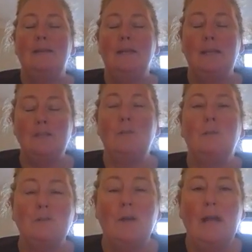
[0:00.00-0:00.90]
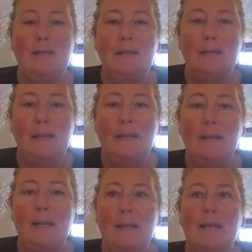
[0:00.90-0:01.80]
the issue with trading
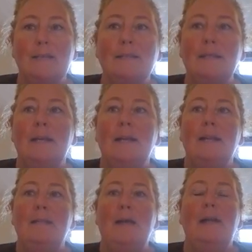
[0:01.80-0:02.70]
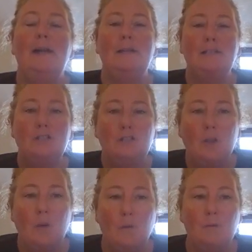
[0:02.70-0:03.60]
is that it is
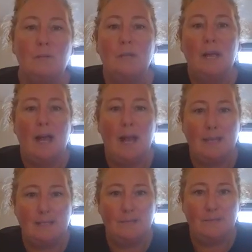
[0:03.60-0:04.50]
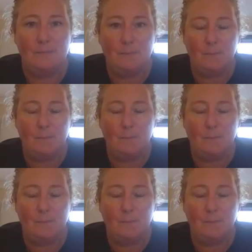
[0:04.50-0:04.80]
sold as in